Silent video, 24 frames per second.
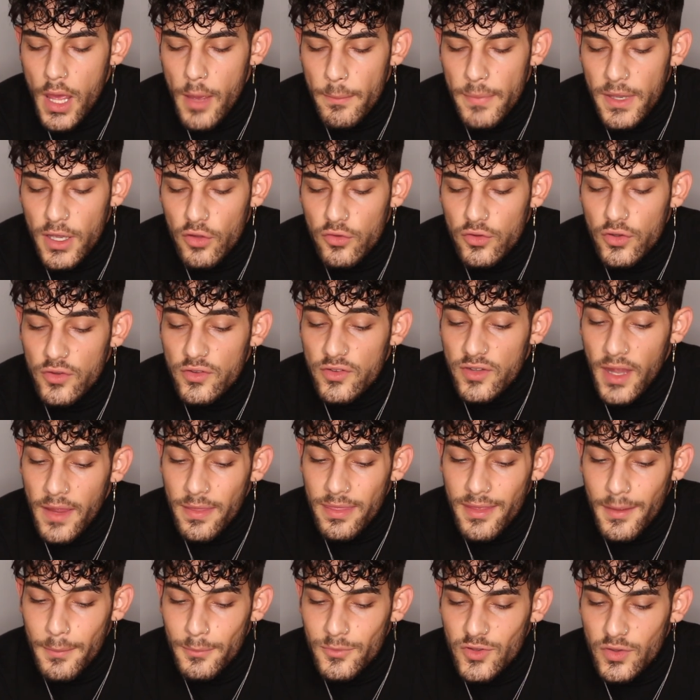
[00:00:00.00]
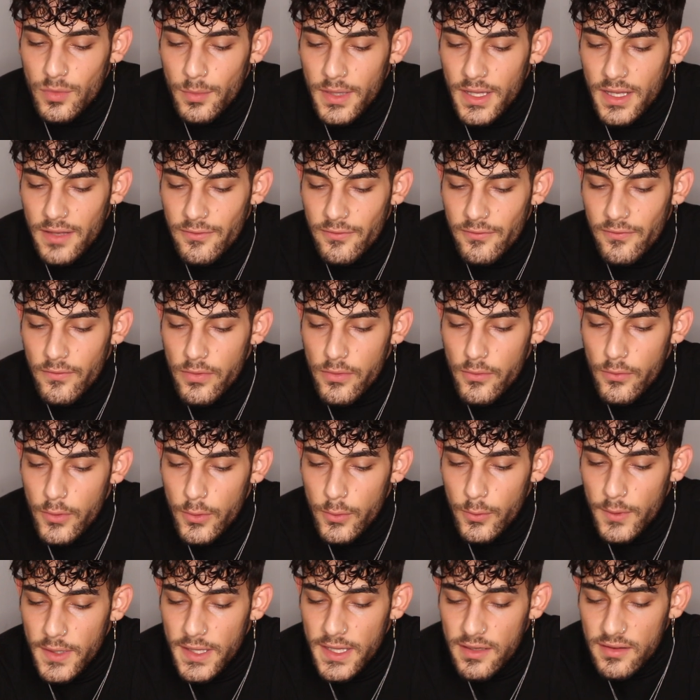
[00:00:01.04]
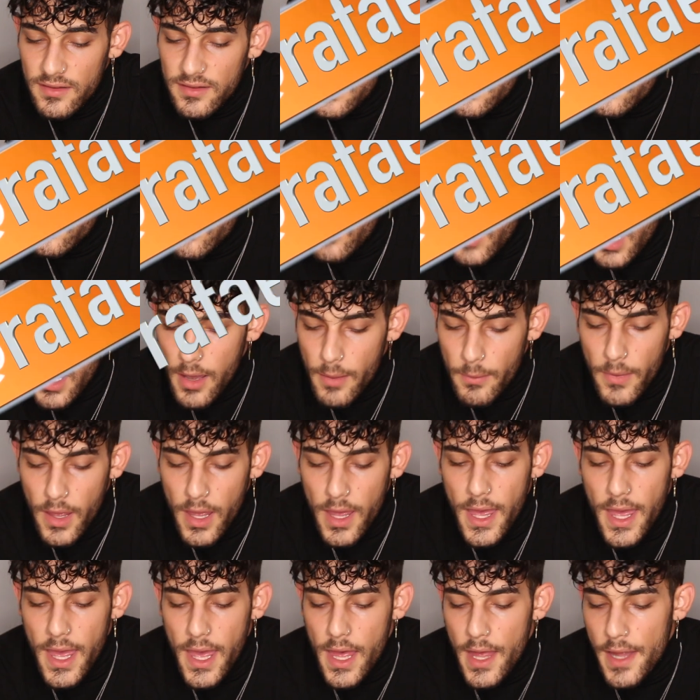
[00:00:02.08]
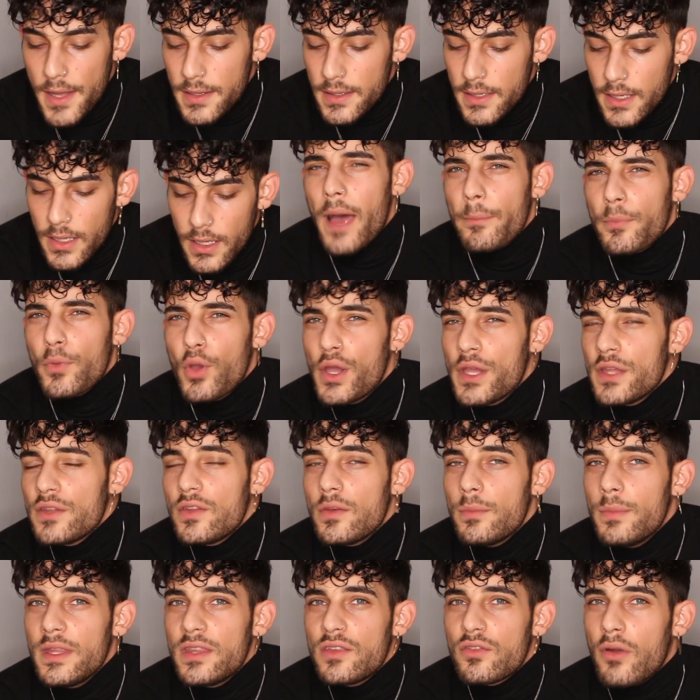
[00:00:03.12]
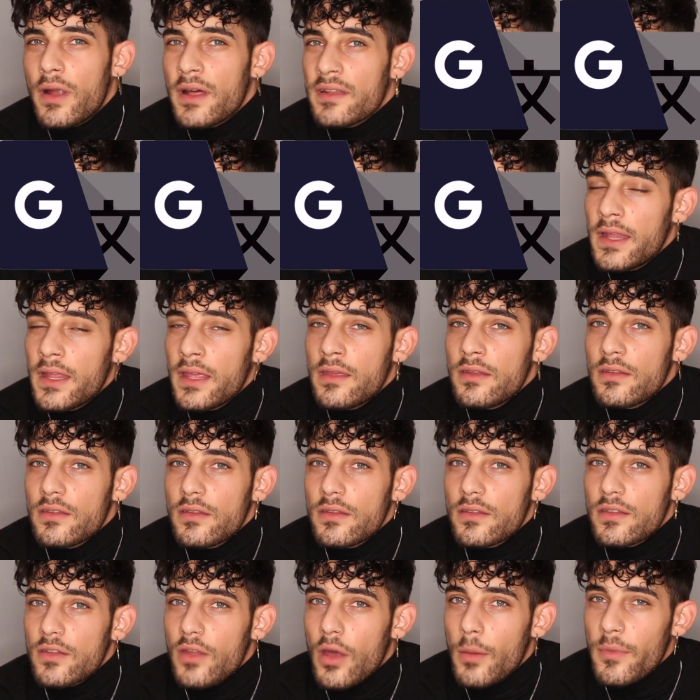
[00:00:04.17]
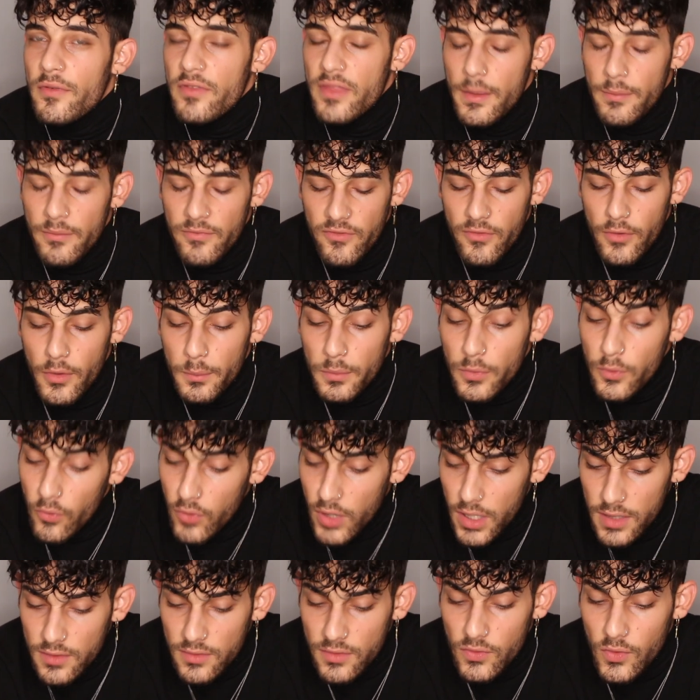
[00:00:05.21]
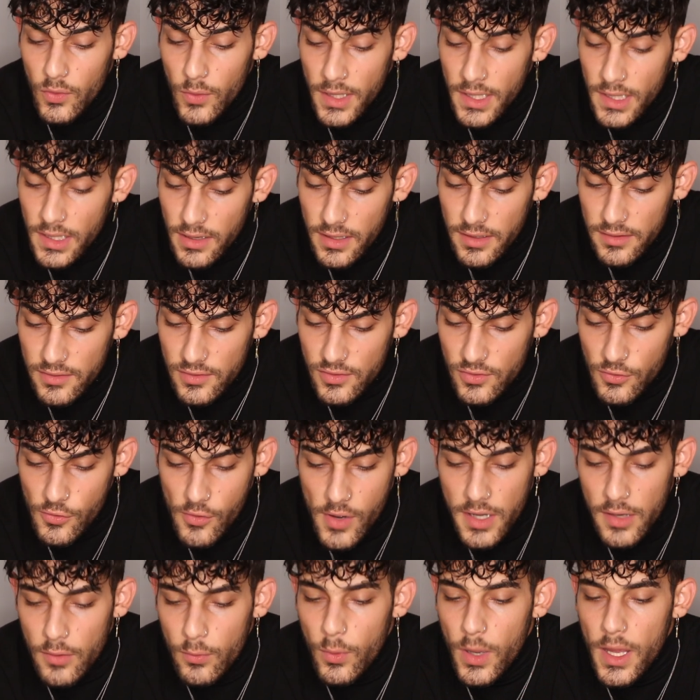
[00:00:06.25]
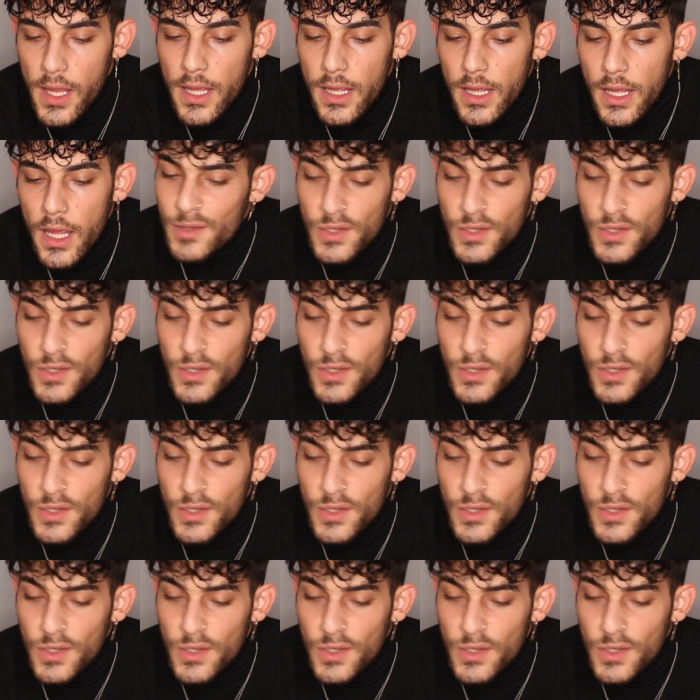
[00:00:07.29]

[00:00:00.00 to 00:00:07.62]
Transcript: because you sent them to me through Instagram, and I'm going to be translating some of them from Greek to English straight away.